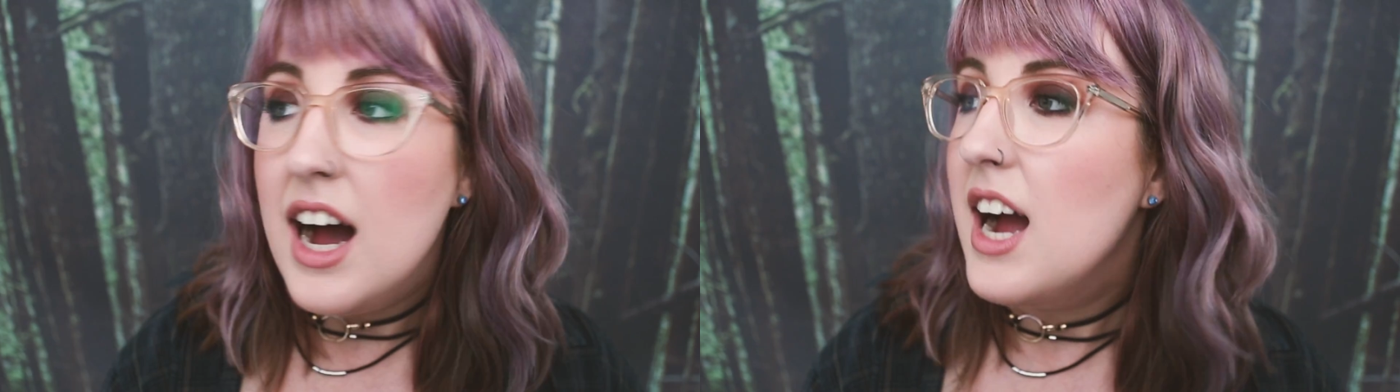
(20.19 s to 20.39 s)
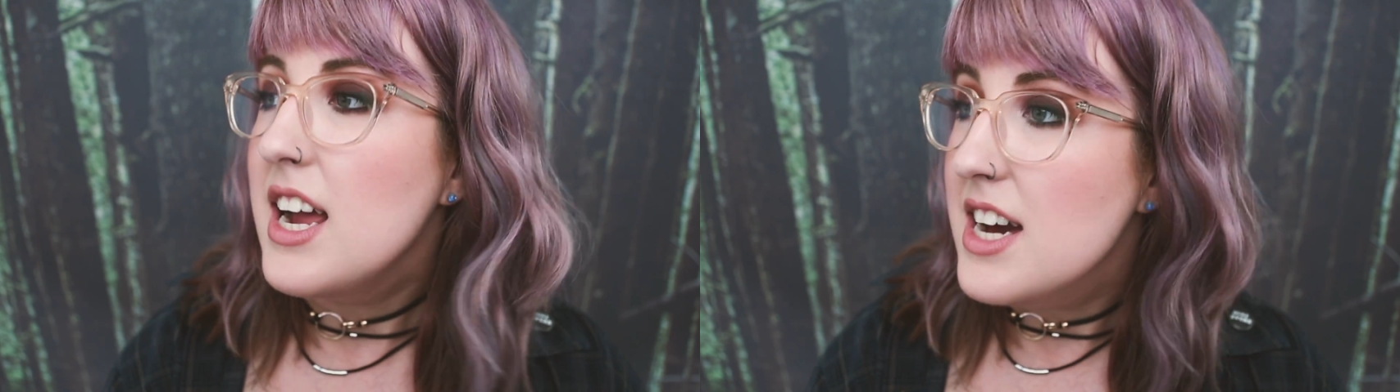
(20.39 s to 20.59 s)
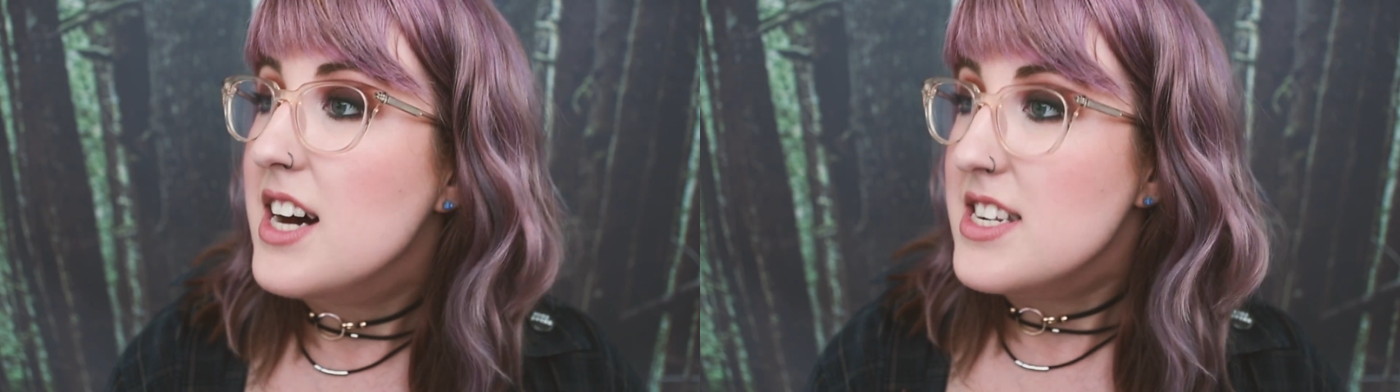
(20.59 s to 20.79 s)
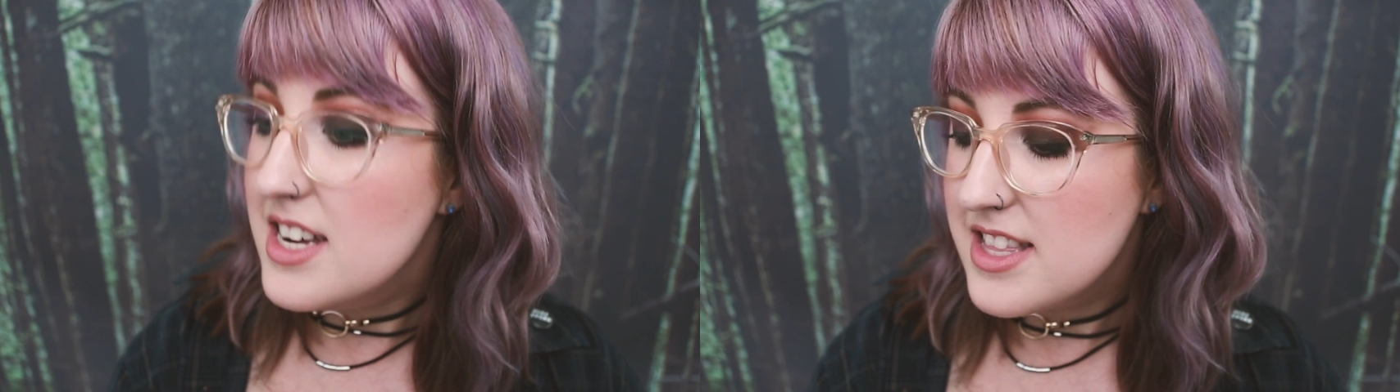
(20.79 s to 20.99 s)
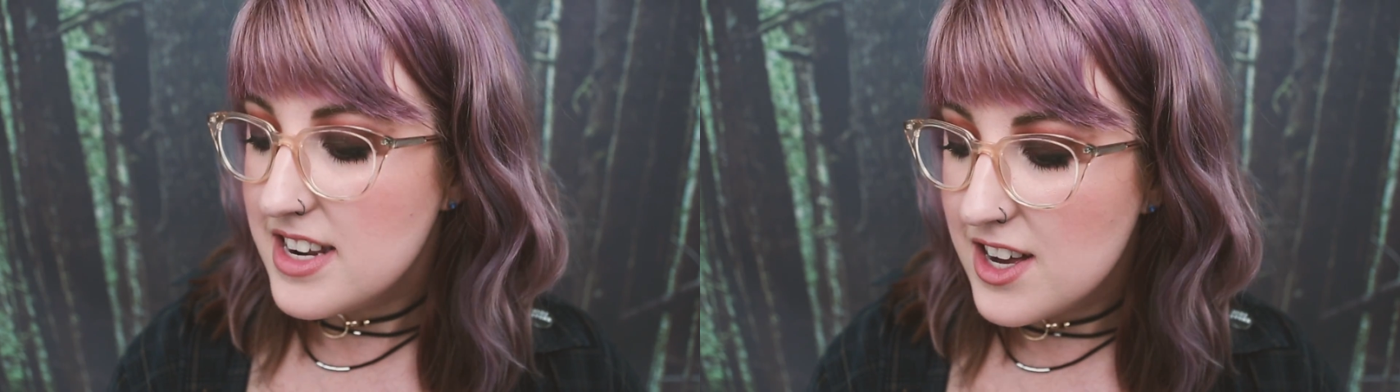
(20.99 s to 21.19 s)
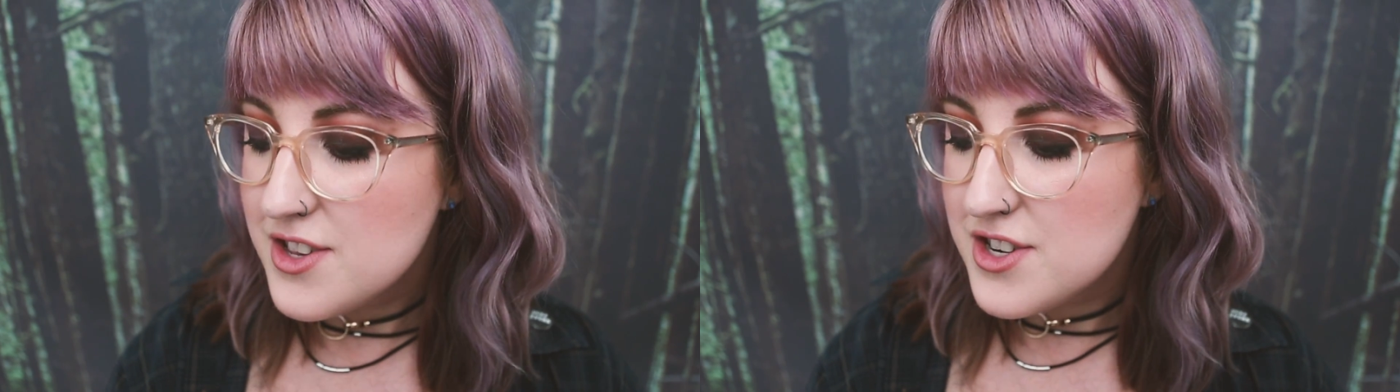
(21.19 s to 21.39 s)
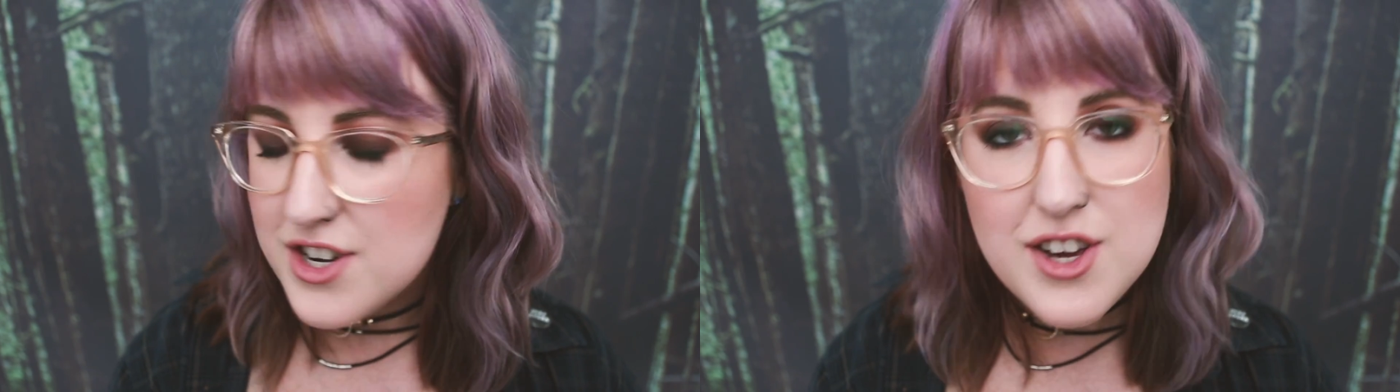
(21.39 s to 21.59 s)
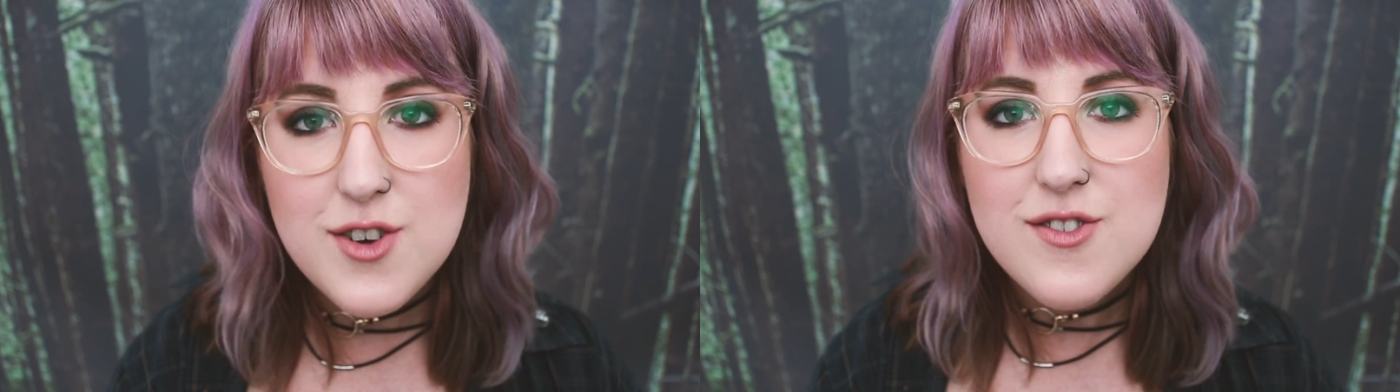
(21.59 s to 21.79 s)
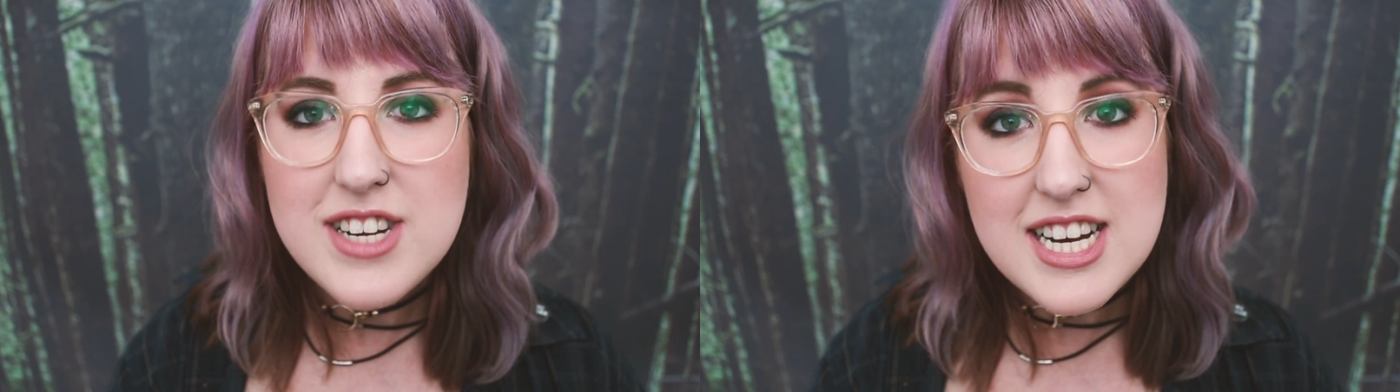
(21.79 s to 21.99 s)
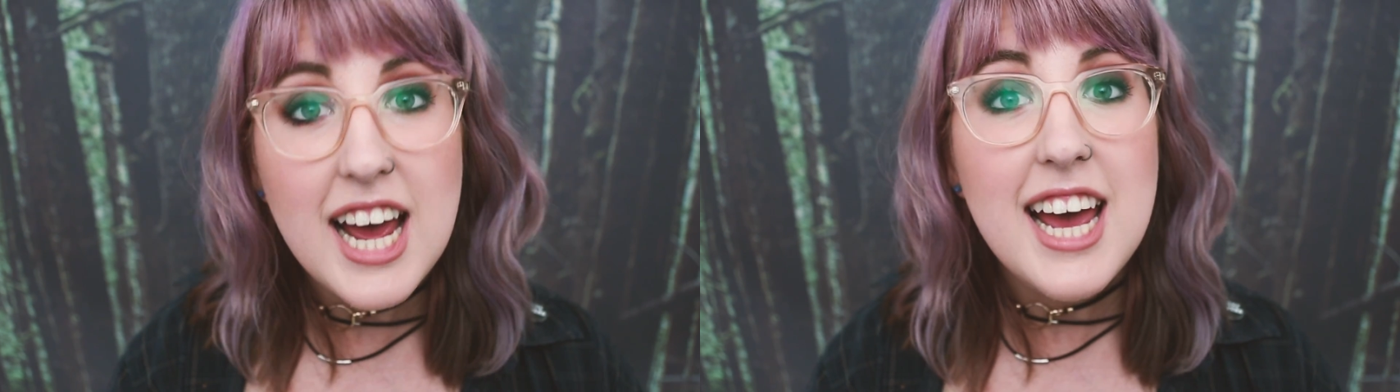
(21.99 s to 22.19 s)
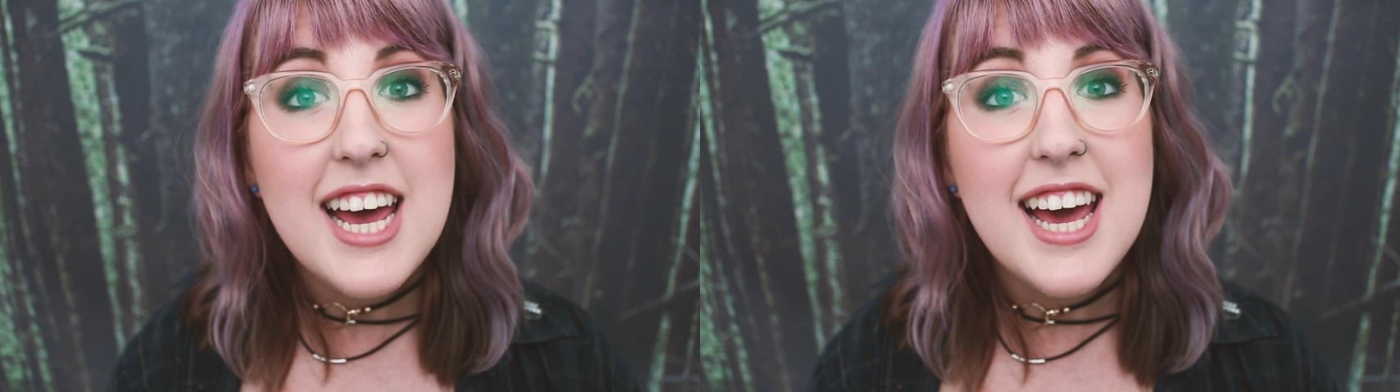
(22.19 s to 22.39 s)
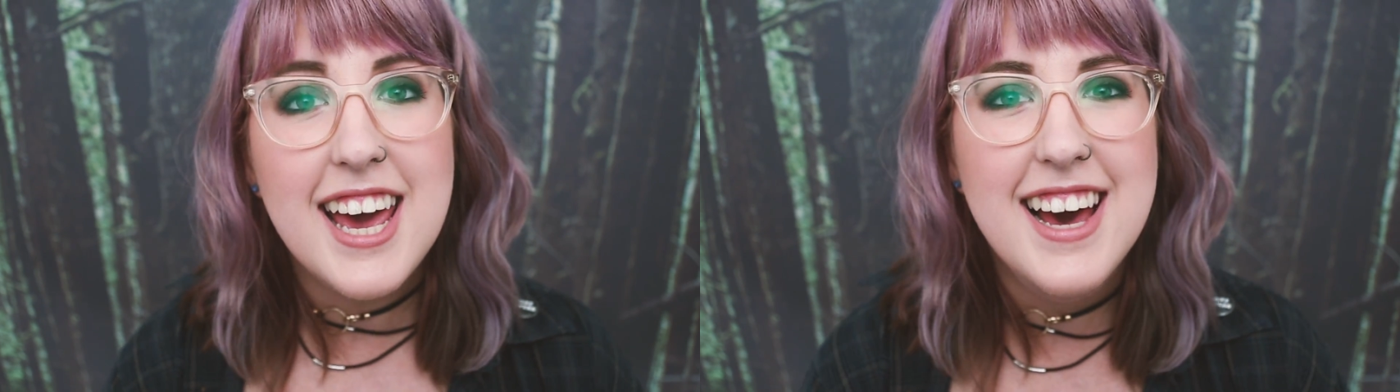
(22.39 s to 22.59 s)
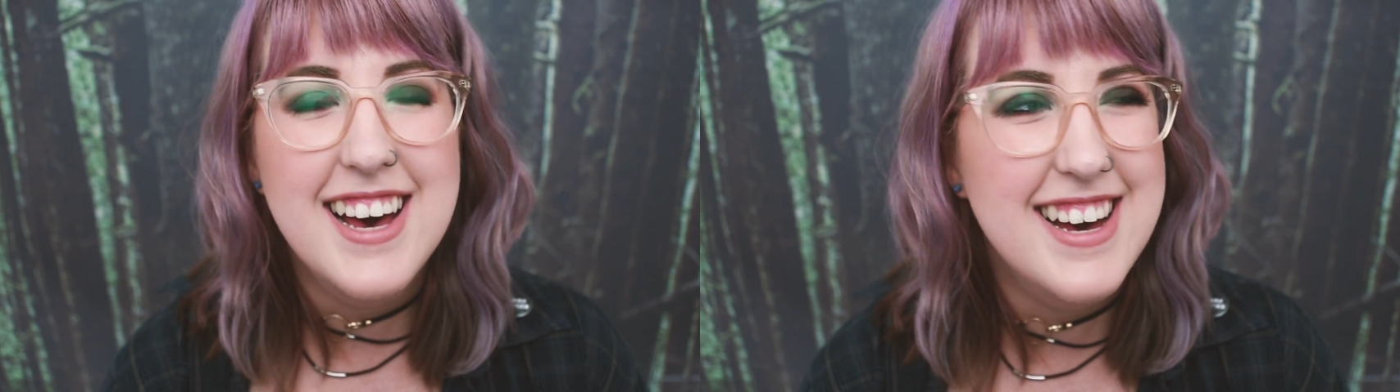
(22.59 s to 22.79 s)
I got nothing else to do today.